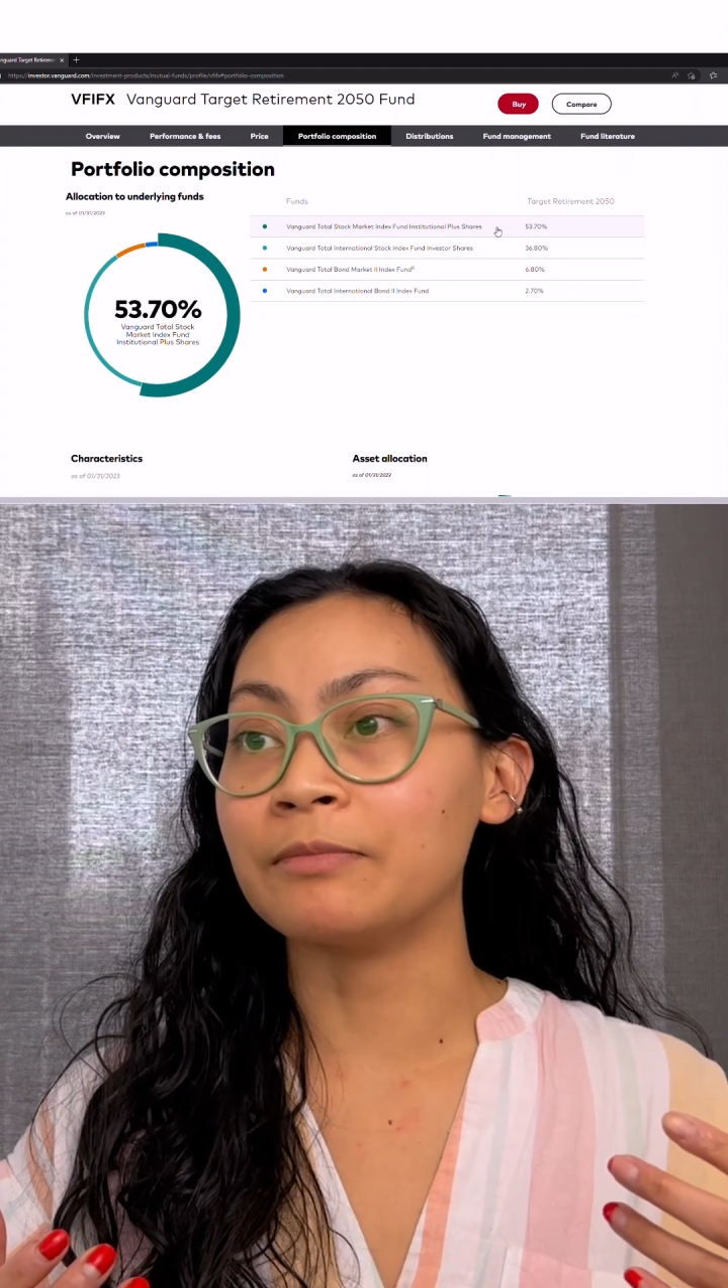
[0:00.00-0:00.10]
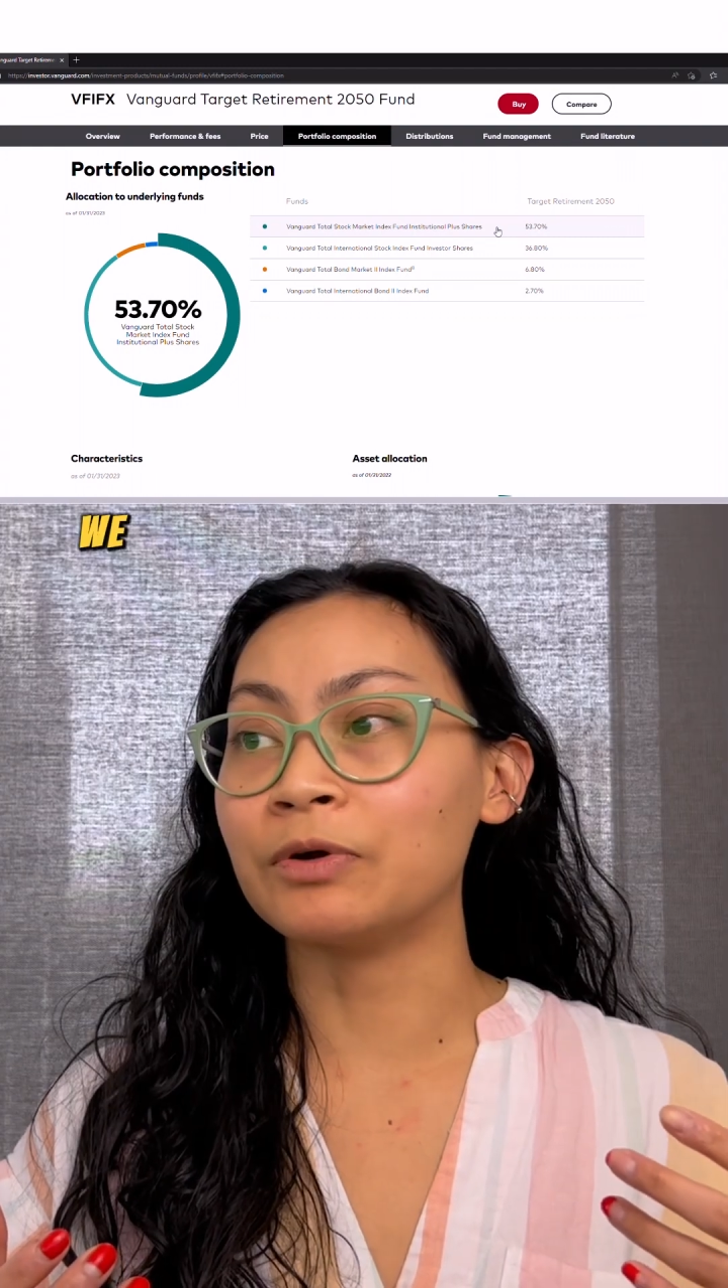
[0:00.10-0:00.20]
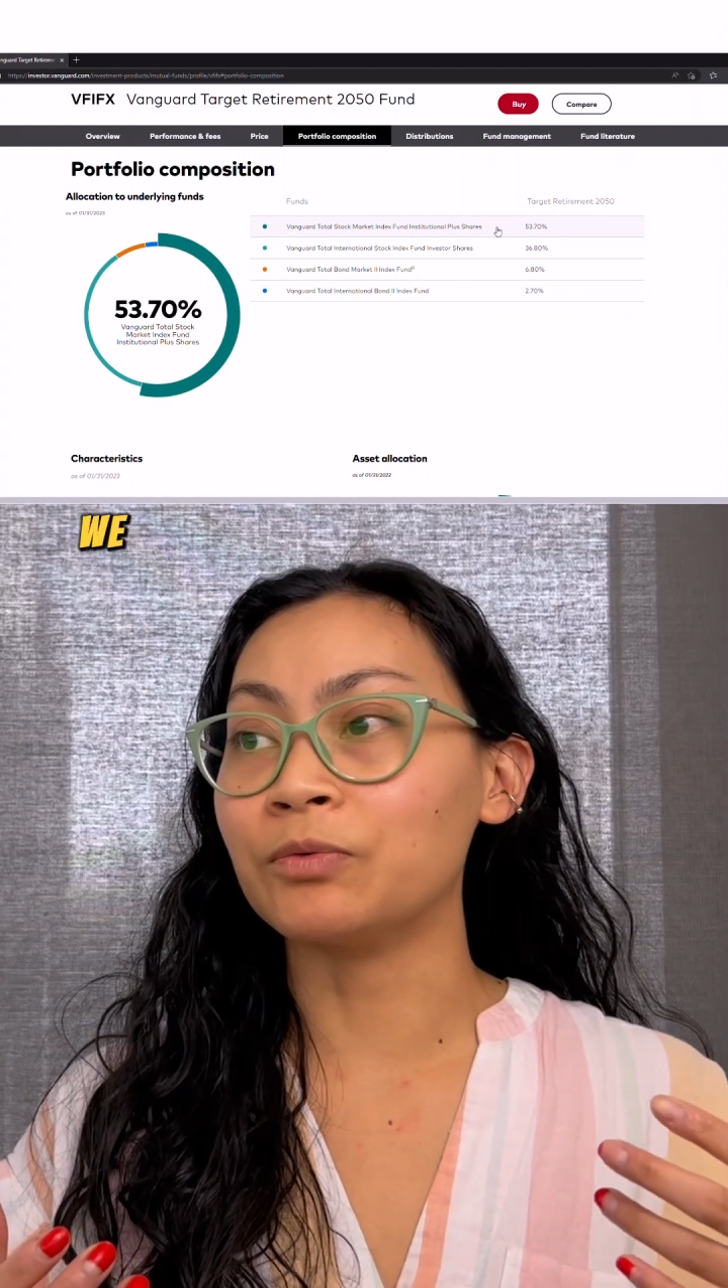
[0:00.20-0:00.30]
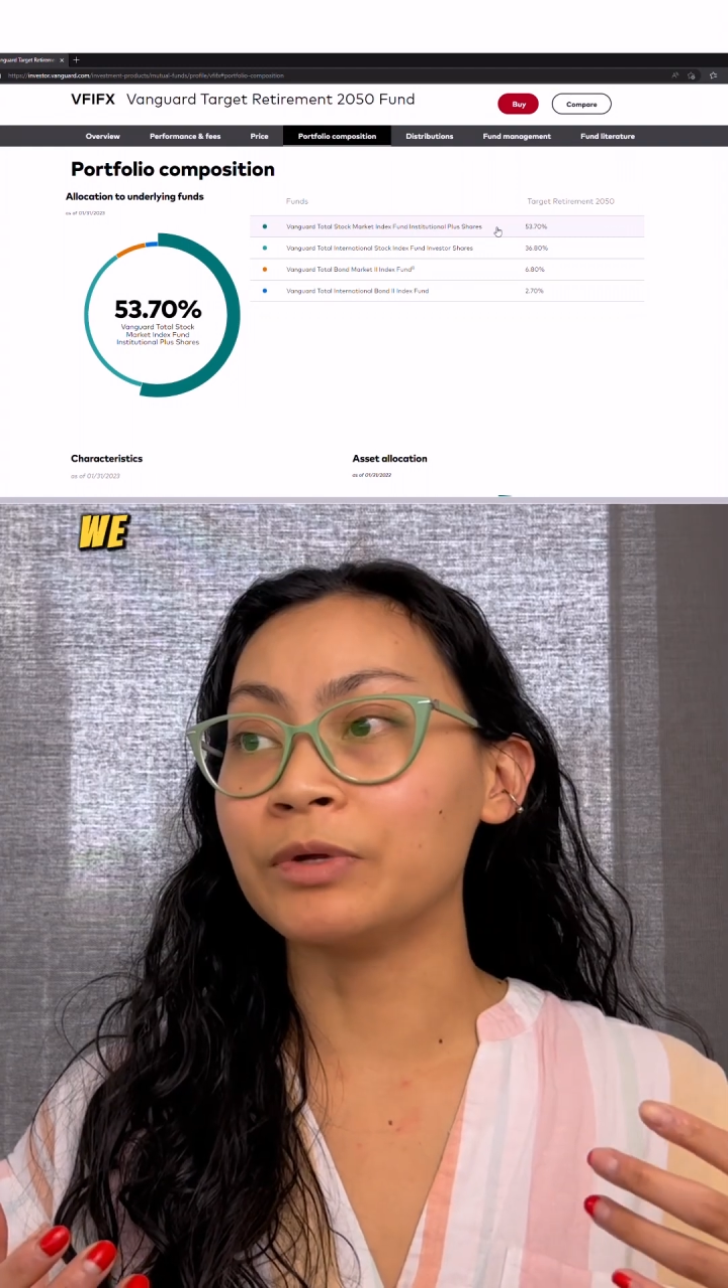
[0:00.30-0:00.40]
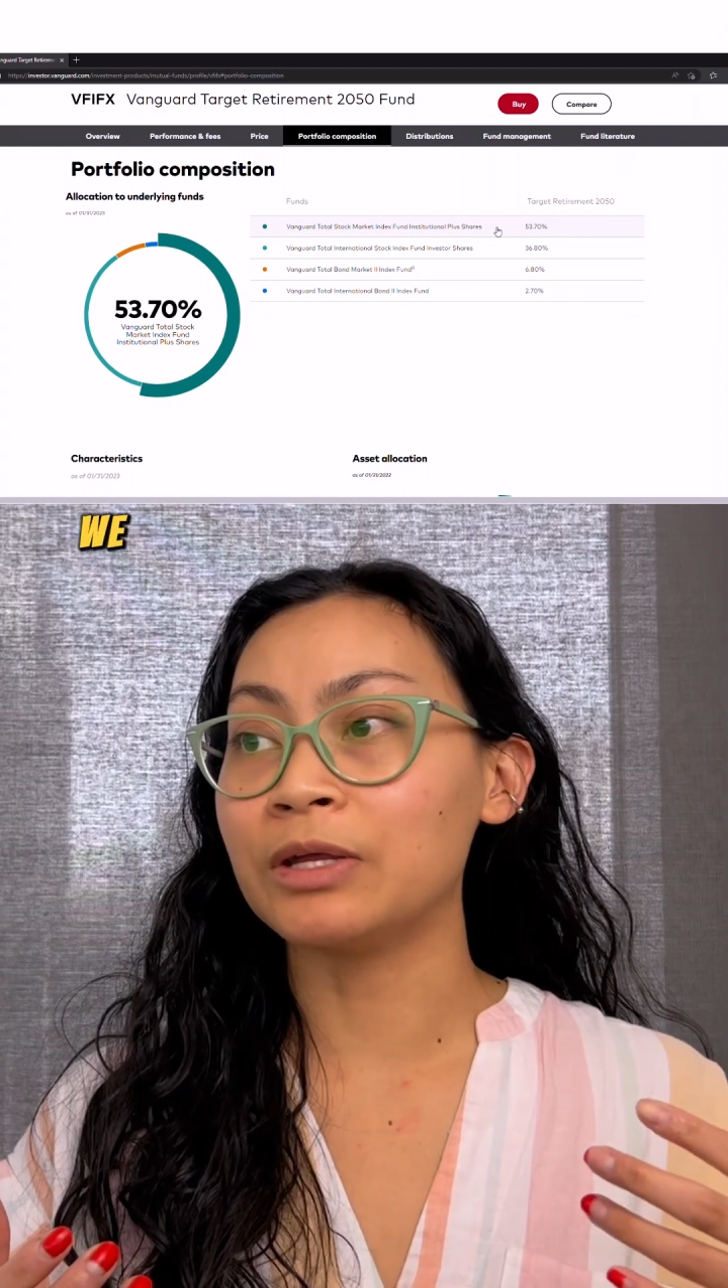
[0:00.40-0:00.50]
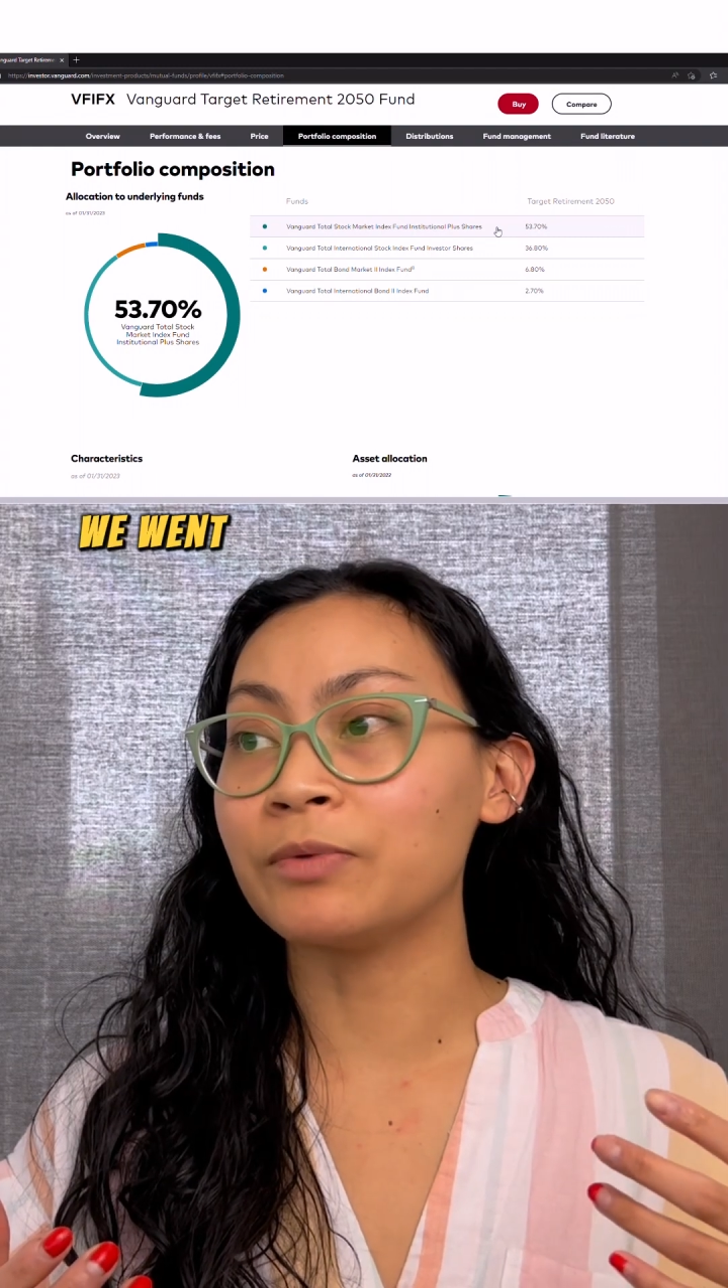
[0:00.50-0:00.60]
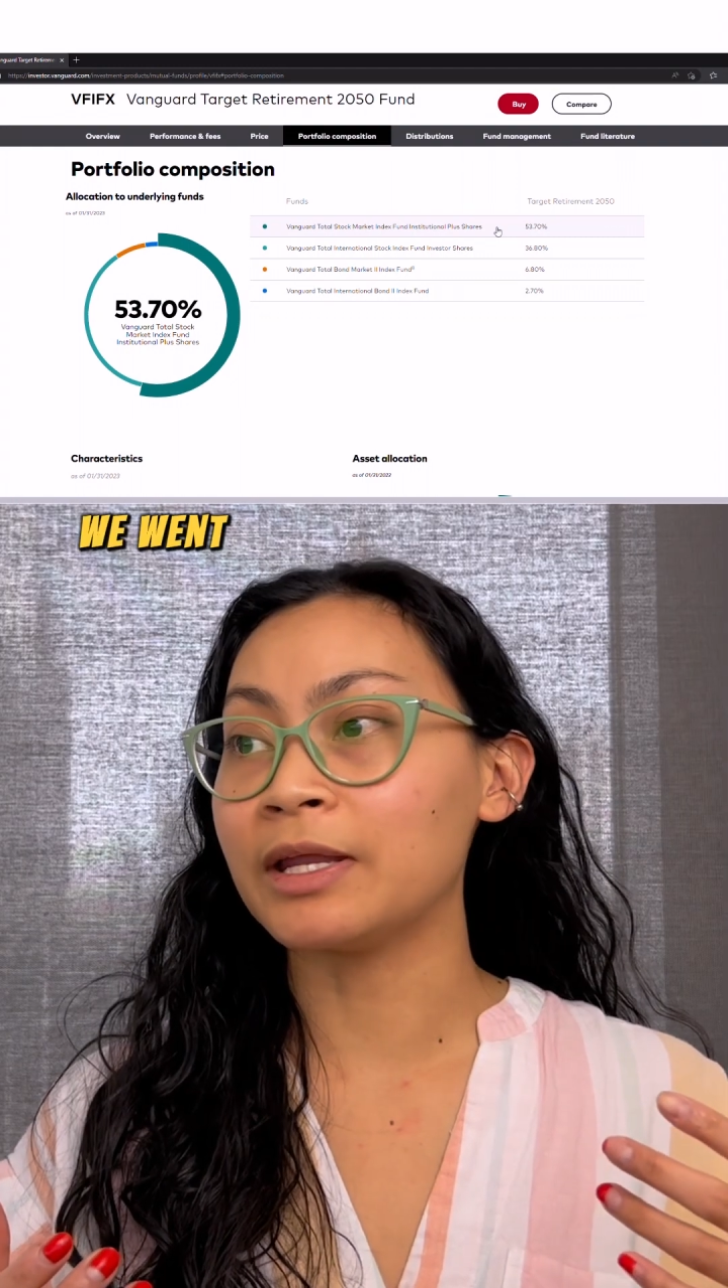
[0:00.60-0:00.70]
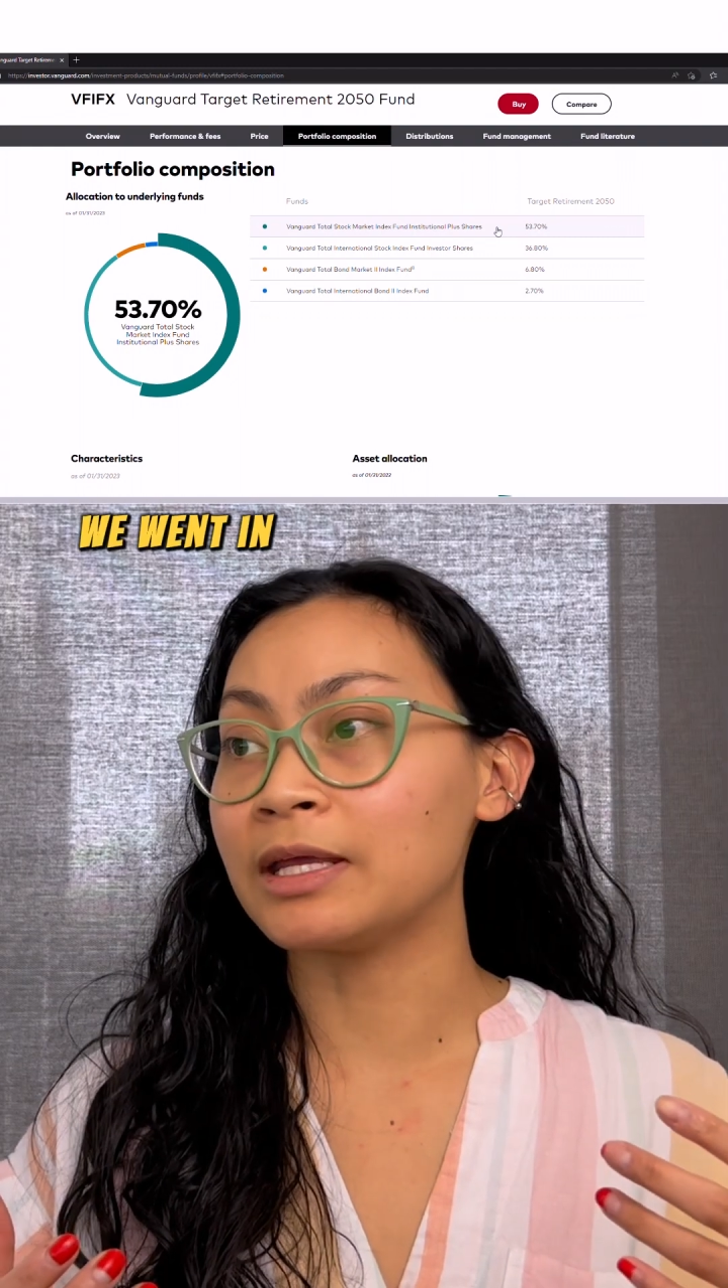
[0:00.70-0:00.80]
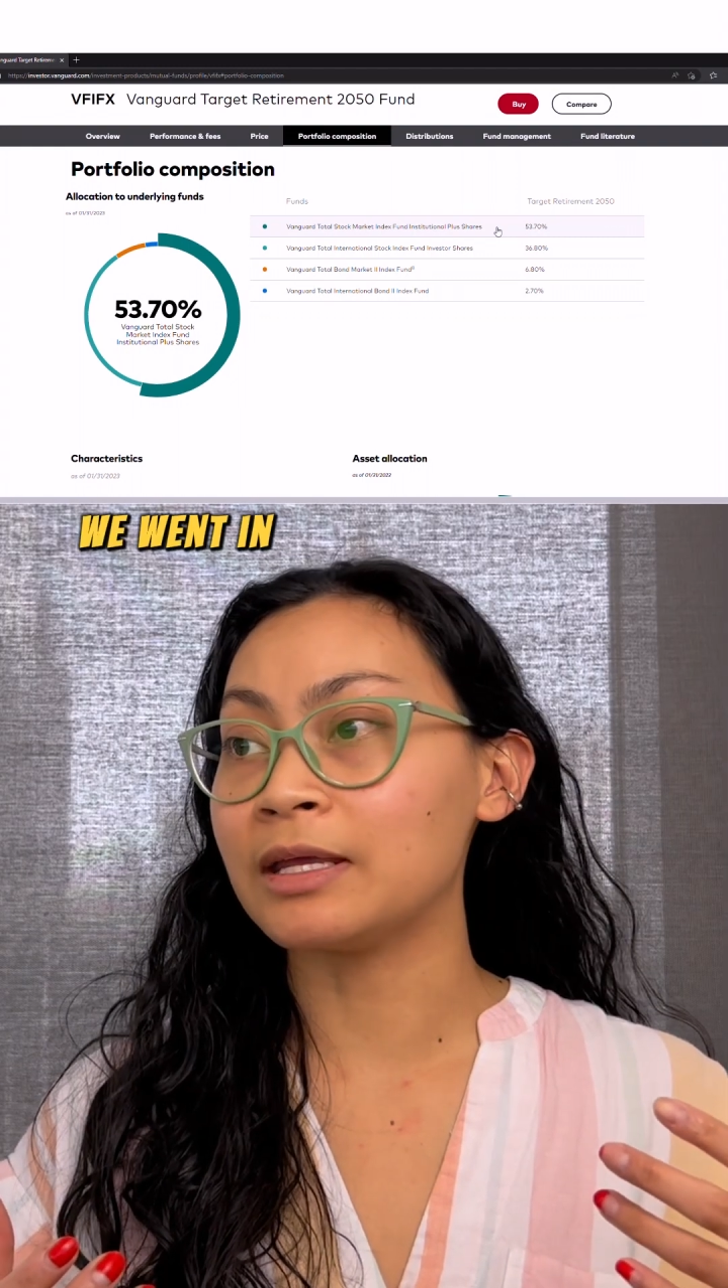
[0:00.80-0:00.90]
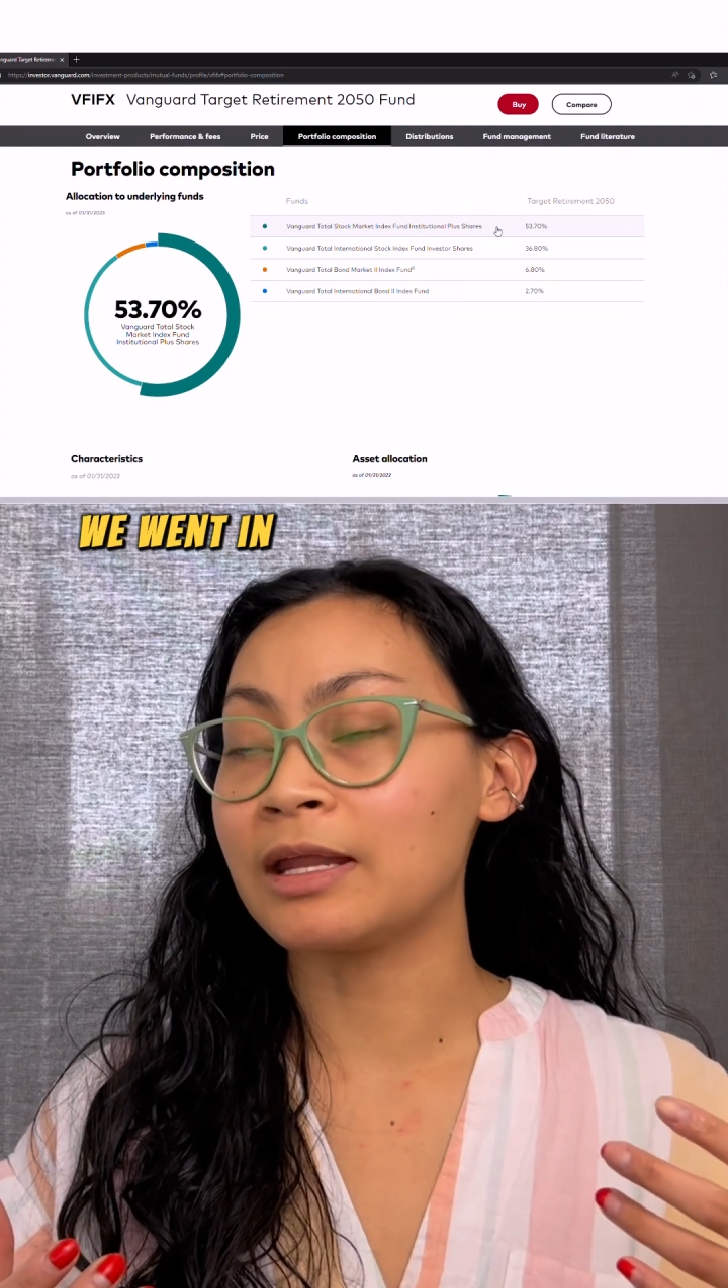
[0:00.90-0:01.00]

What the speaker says: we went in